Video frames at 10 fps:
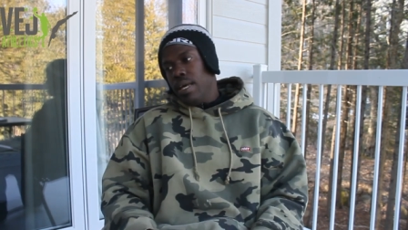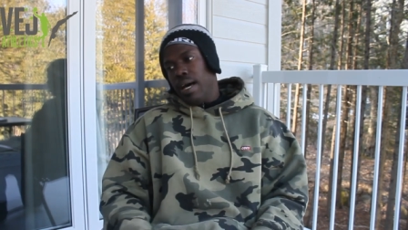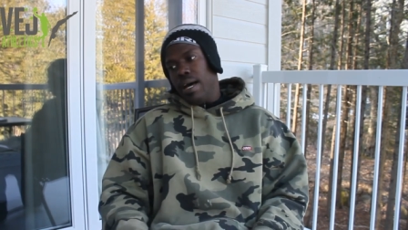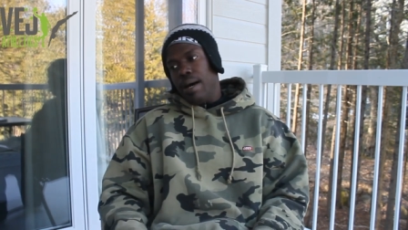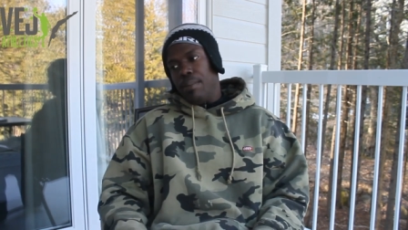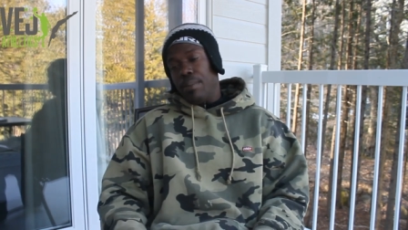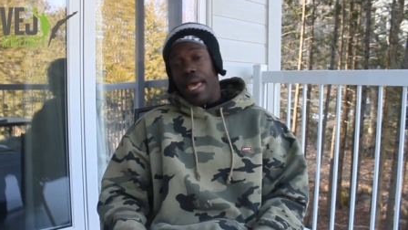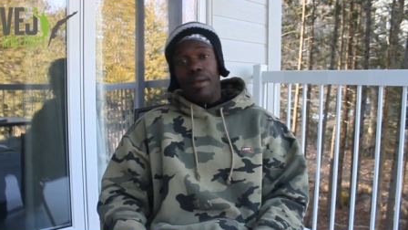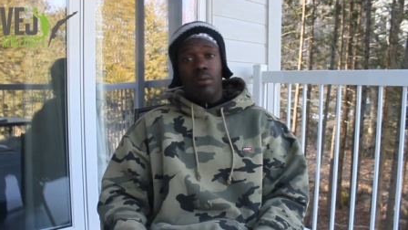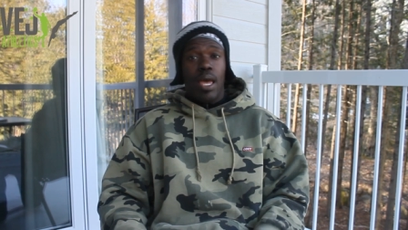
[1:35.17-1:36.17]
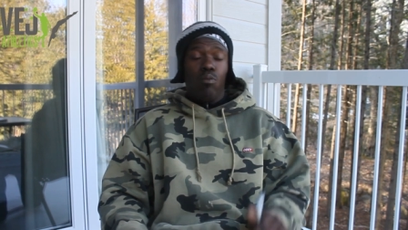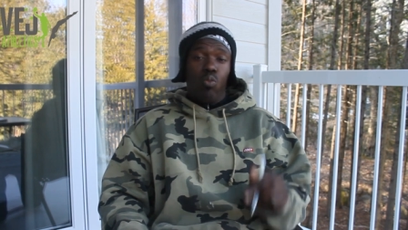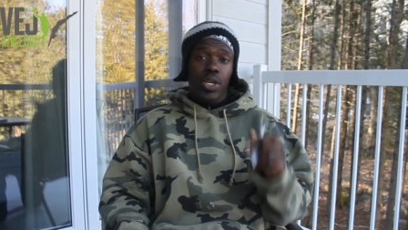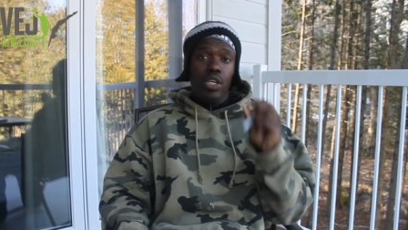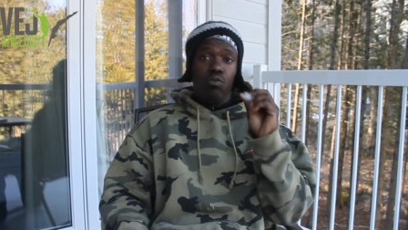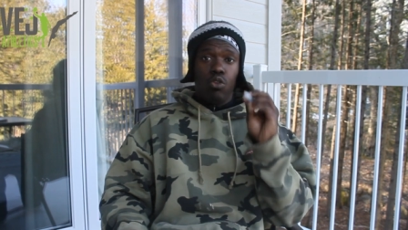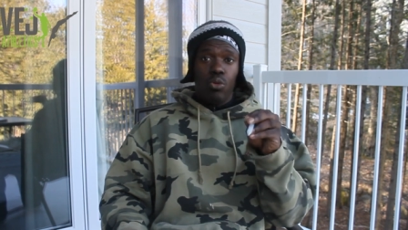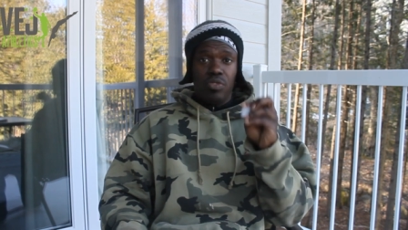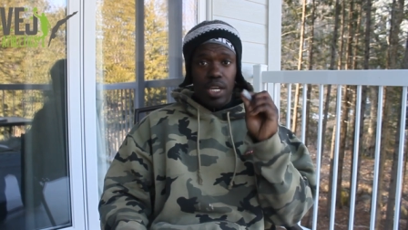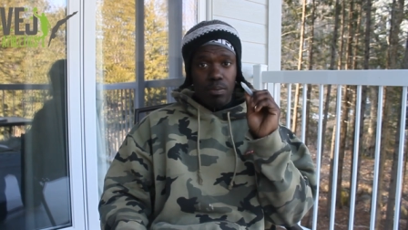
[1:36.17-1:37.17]
And we
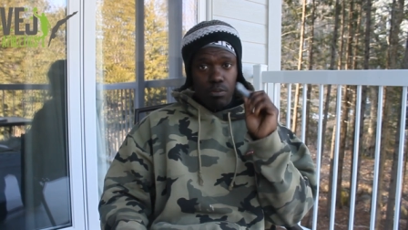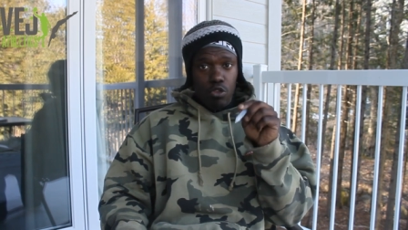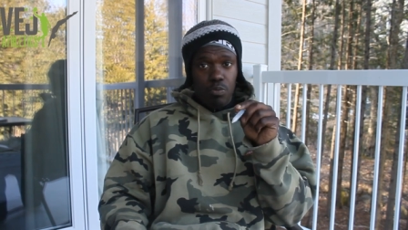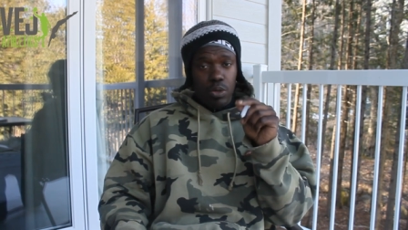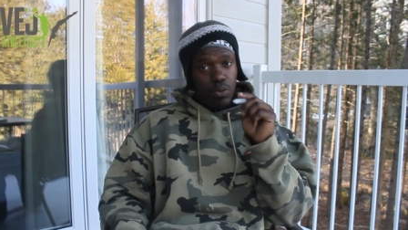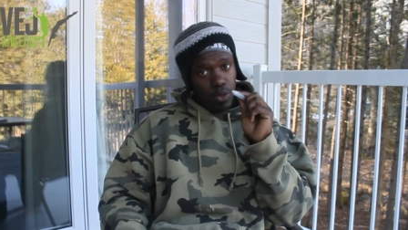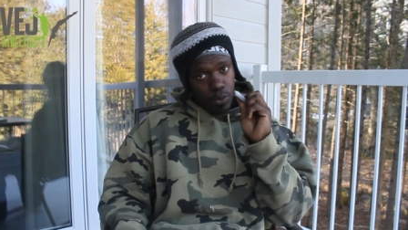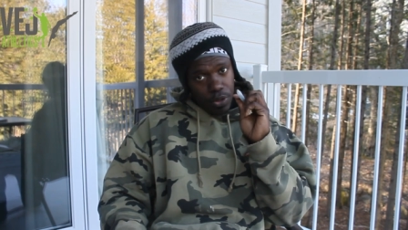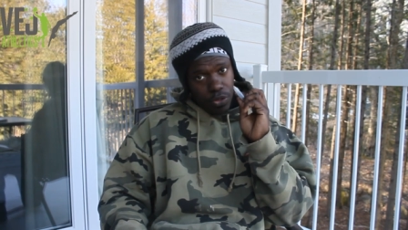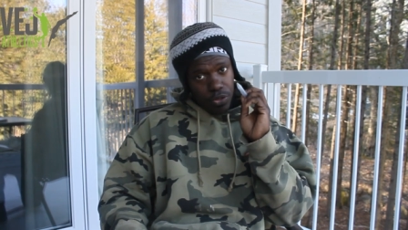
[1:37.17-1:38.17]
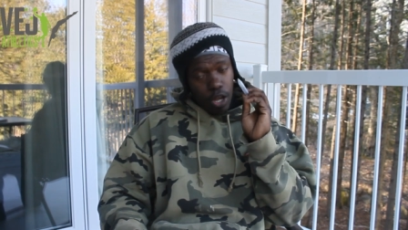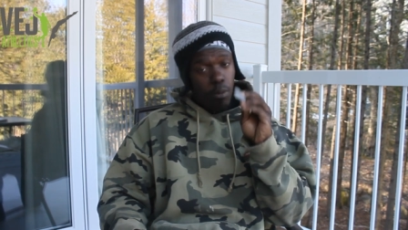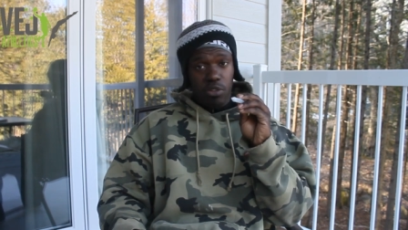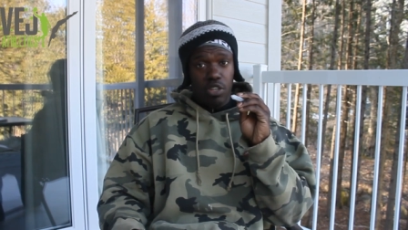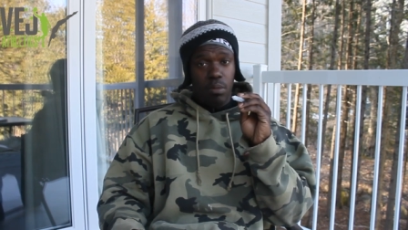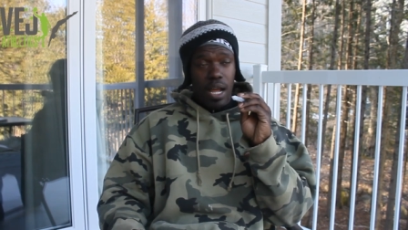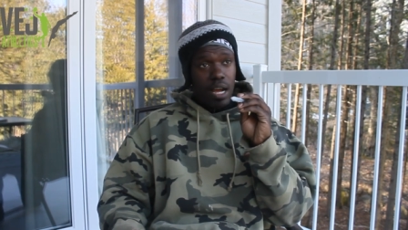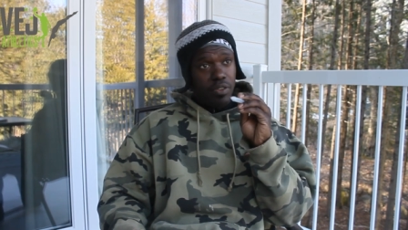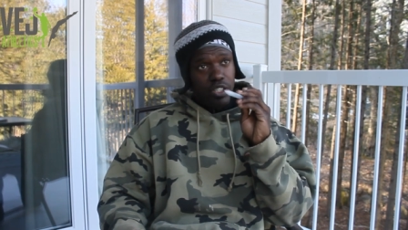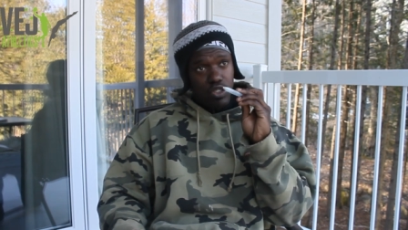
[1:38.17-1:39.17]
rotate movement. So with almost all my
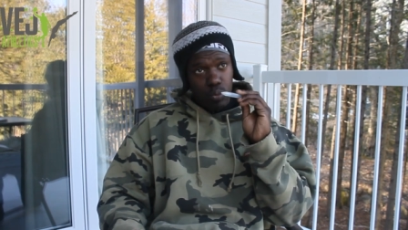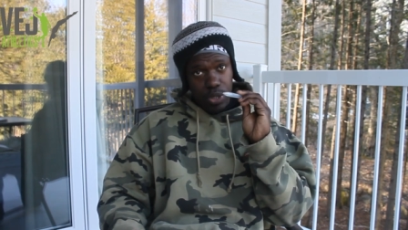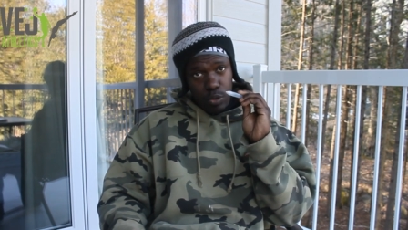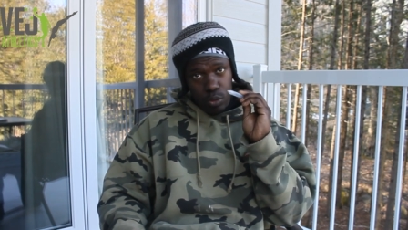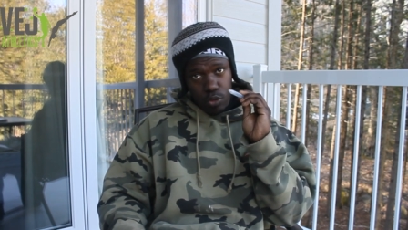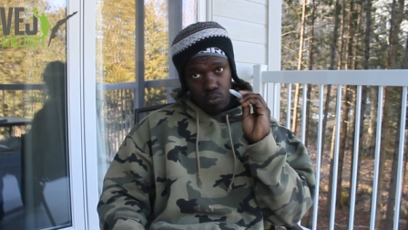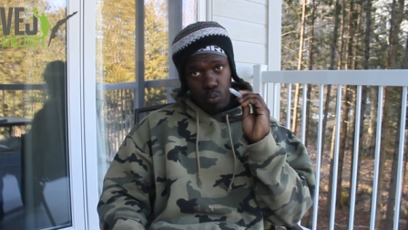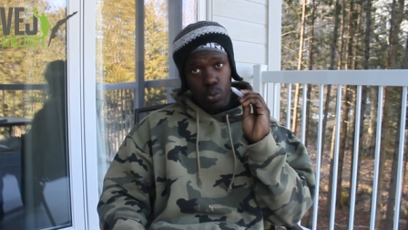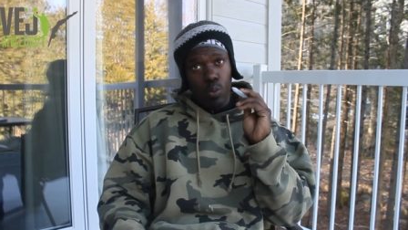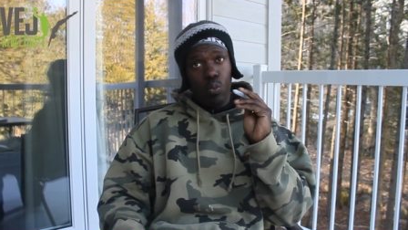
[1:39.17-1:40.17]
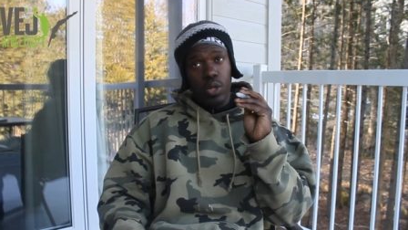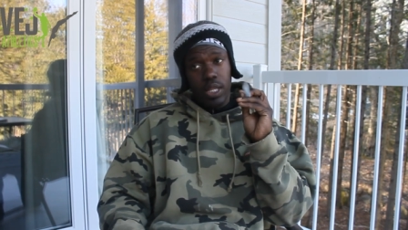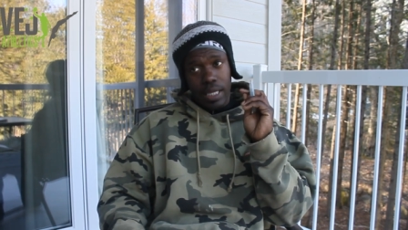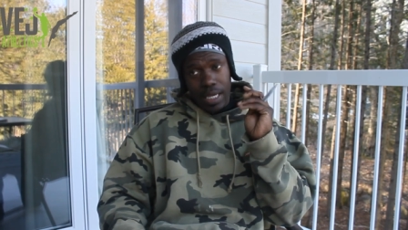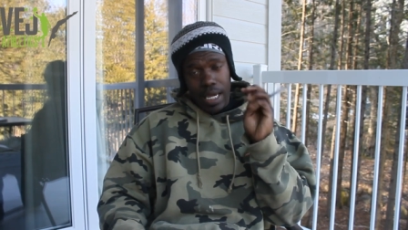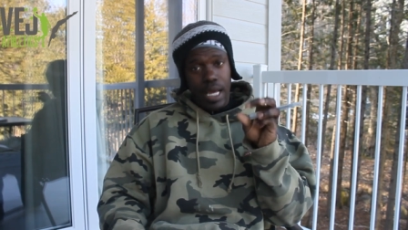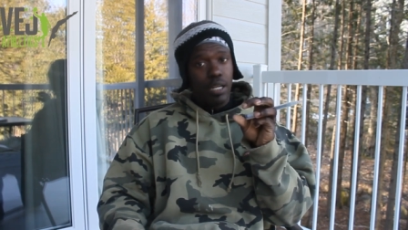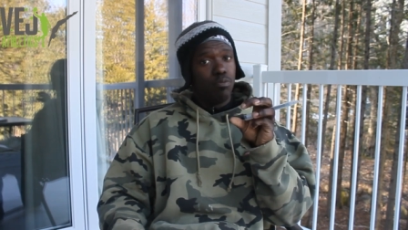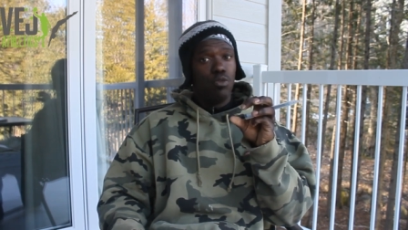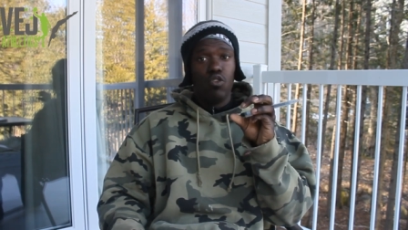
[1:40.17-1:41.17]
athletes, we'll get out
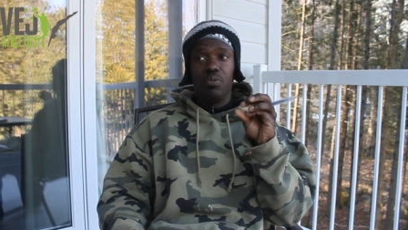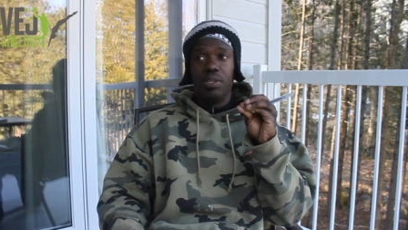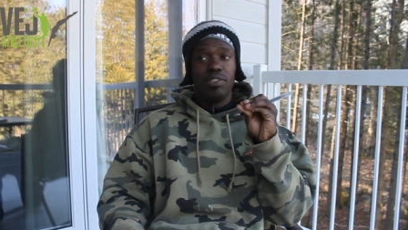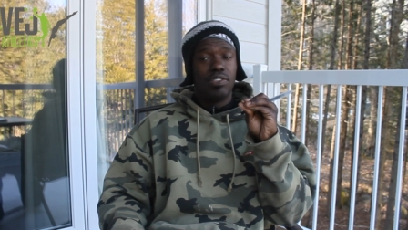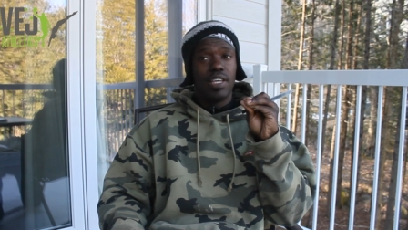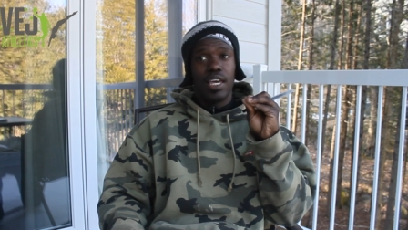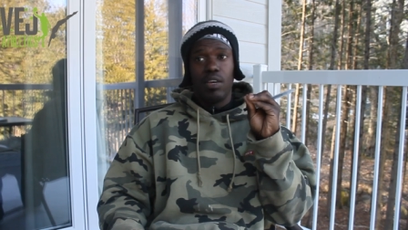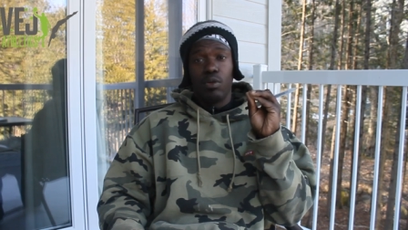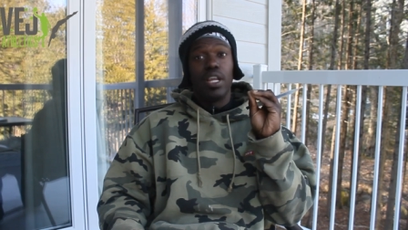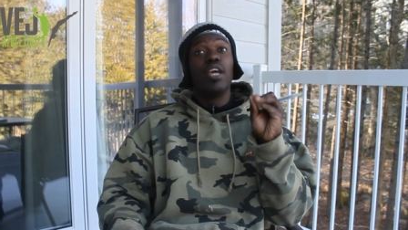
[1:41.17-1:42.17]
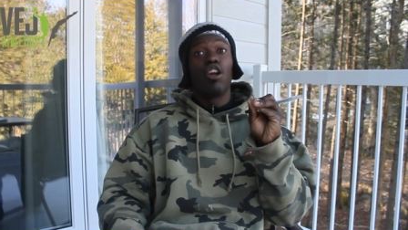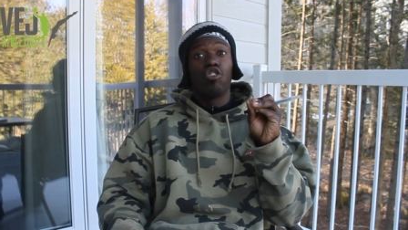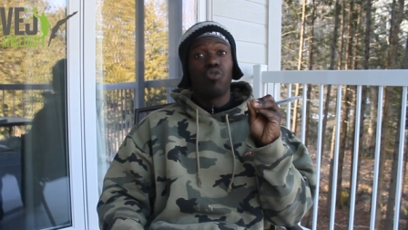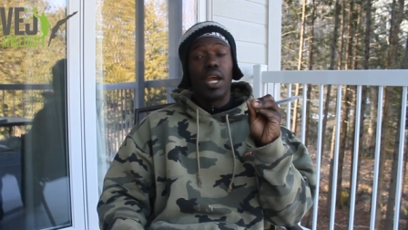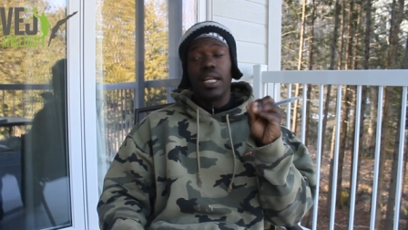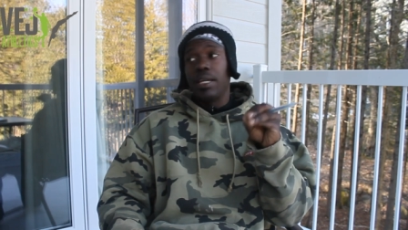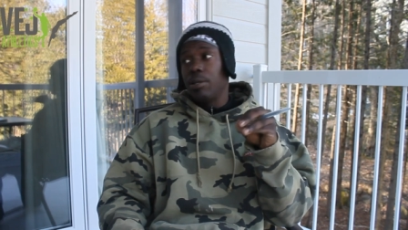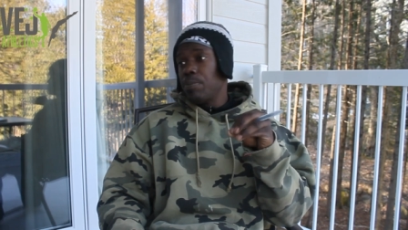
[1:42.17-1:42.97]
of movement, say in our training.